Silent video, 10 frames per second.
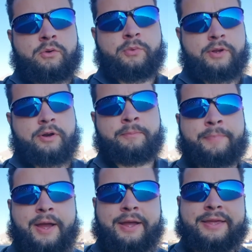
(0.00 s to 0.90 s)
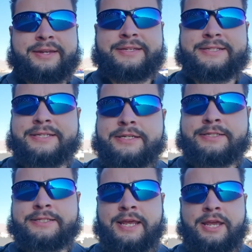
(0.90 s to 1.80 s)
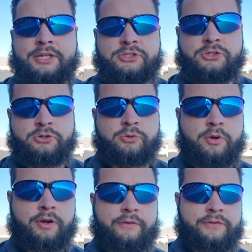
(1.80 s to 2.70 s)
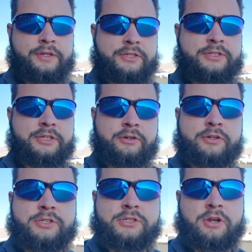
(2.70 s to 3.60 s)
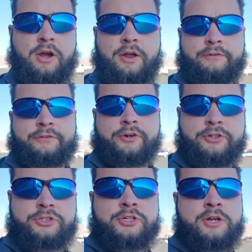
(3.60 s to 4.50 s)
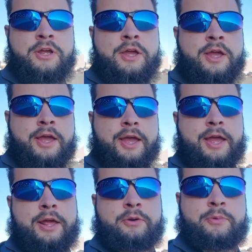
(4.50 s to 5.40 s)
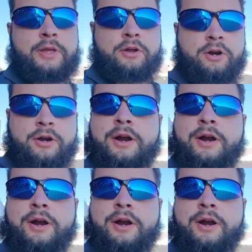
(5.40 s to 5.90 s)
We are back. It is day 2 of the Cirrus ConVerge, and we are